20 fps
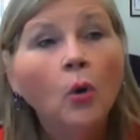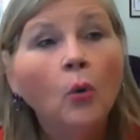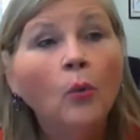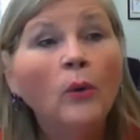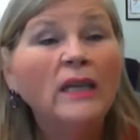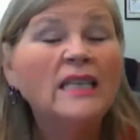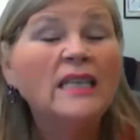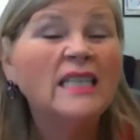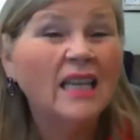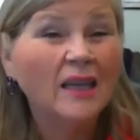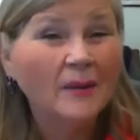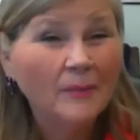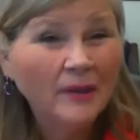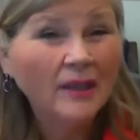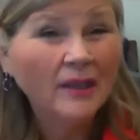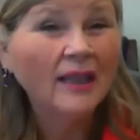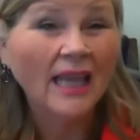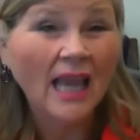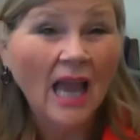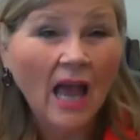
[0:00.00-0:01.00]
We
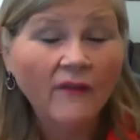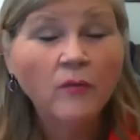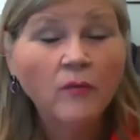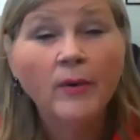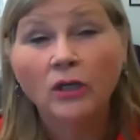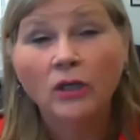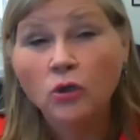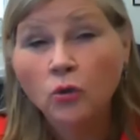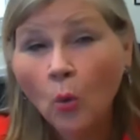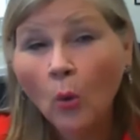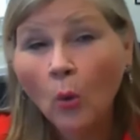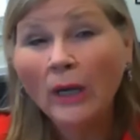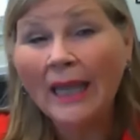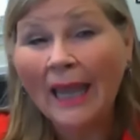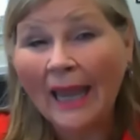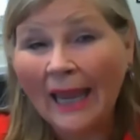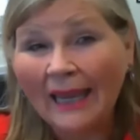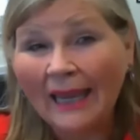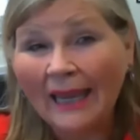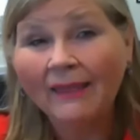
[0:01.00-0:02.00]
typically have about
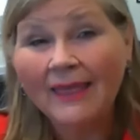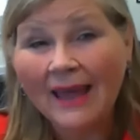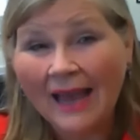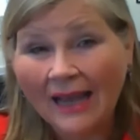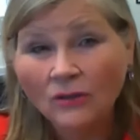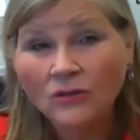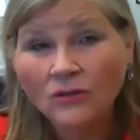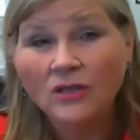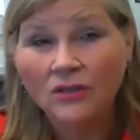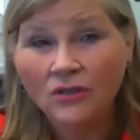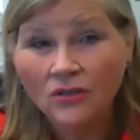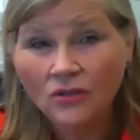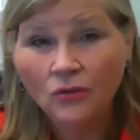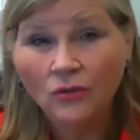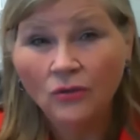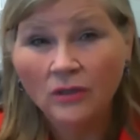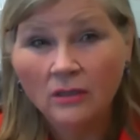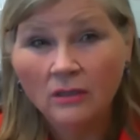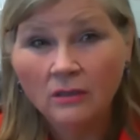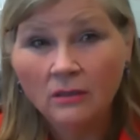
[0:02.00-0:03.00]
28,000
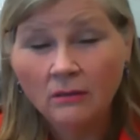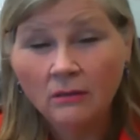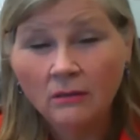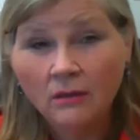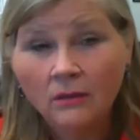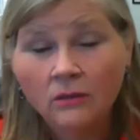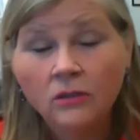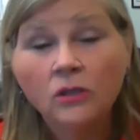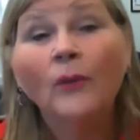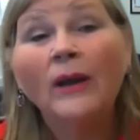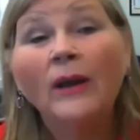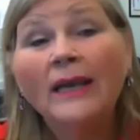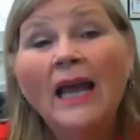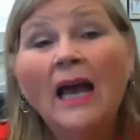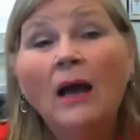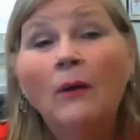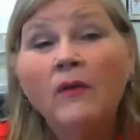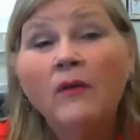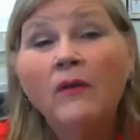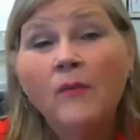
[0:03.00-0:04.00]
students. So right
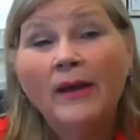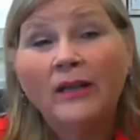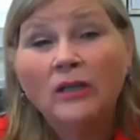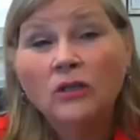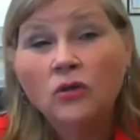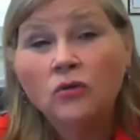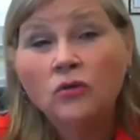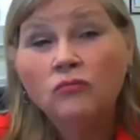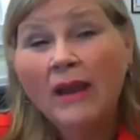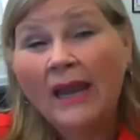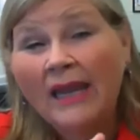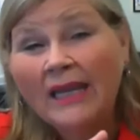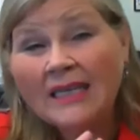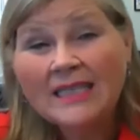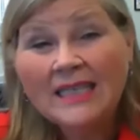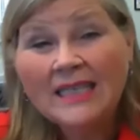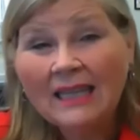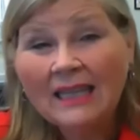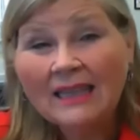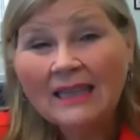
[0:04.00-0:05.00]
now we have about
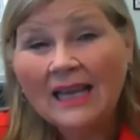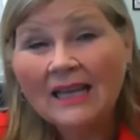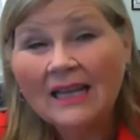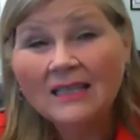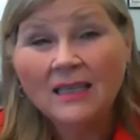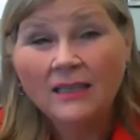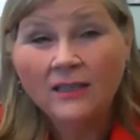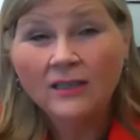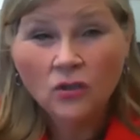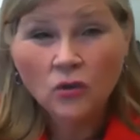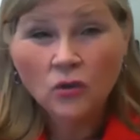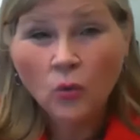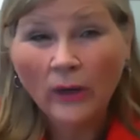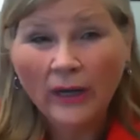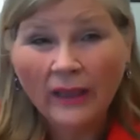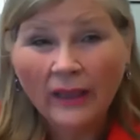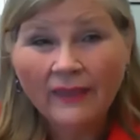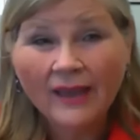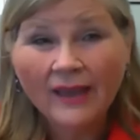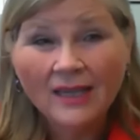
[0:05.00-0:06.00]
18,000 to
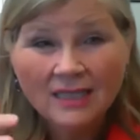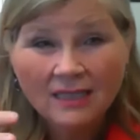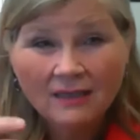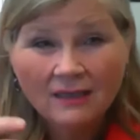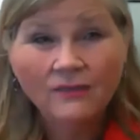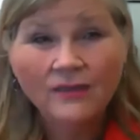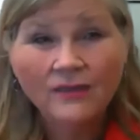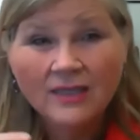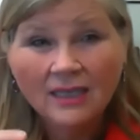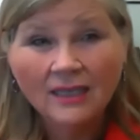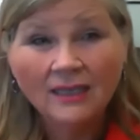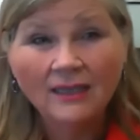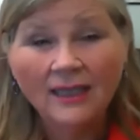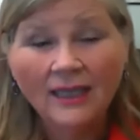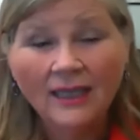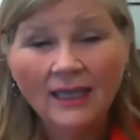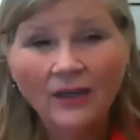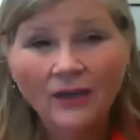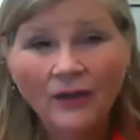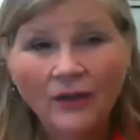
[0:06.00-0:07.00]
20,000
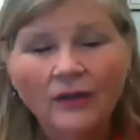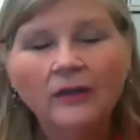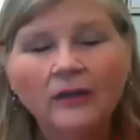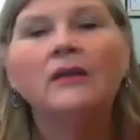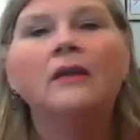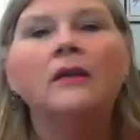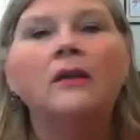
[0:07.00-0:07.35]
physically here.